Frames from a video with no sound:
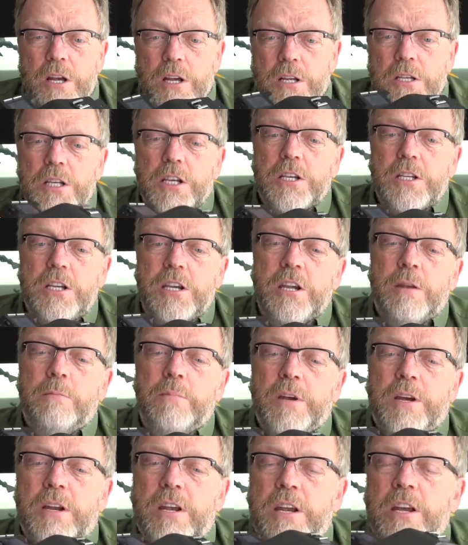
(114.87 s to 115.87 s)

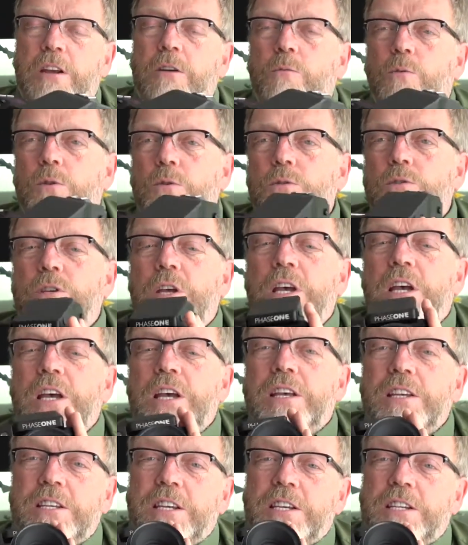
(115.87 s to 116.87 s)
16-bit equals
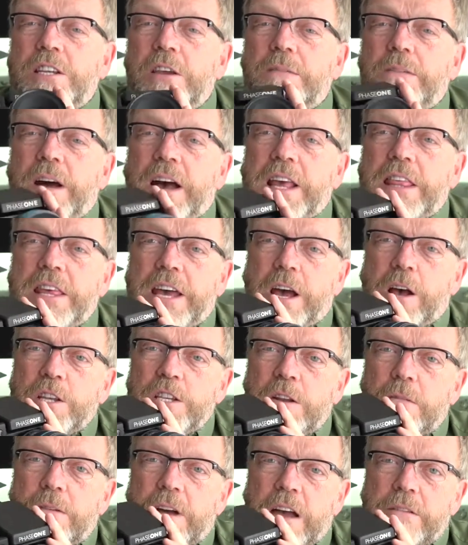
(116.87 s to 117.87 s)

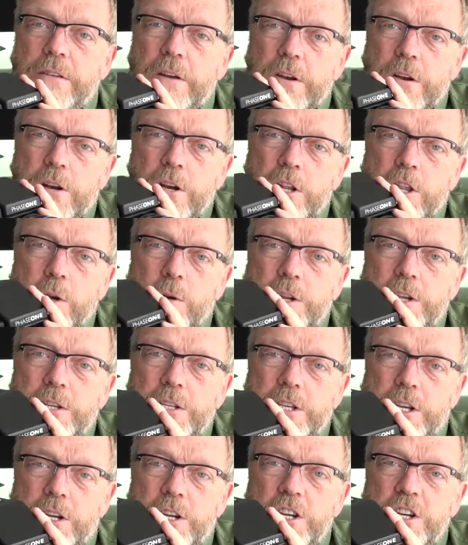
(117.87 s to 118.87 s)

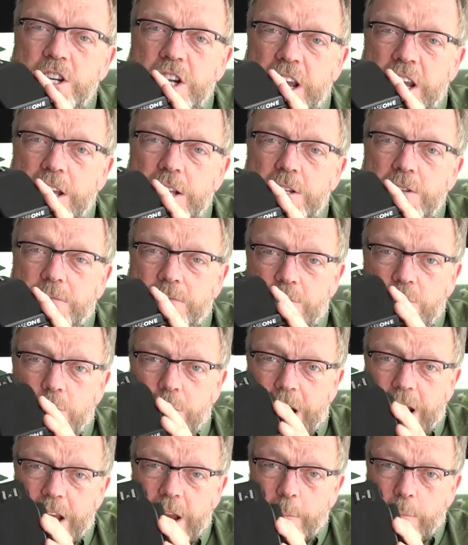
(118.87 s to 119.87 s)
65,536 shades of
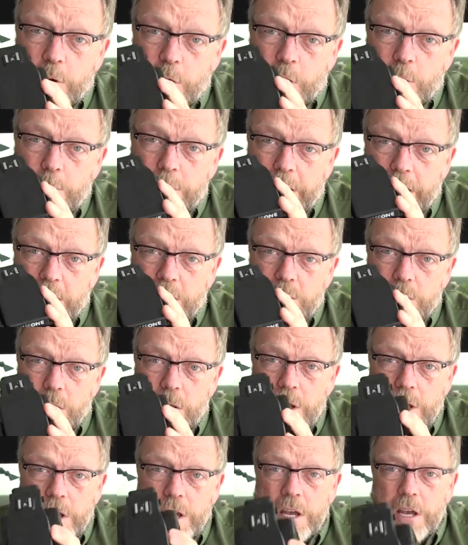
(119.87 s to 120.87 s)
gray per
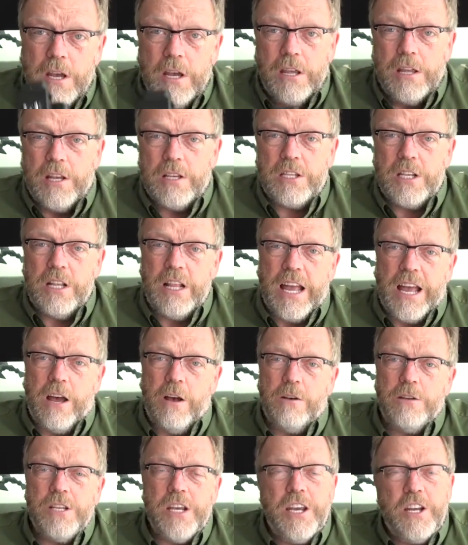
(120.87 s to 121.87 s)
pixel. This
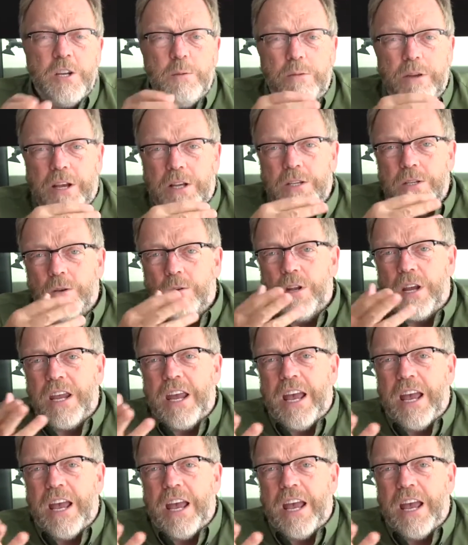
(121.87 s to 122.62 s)
allows each pixel to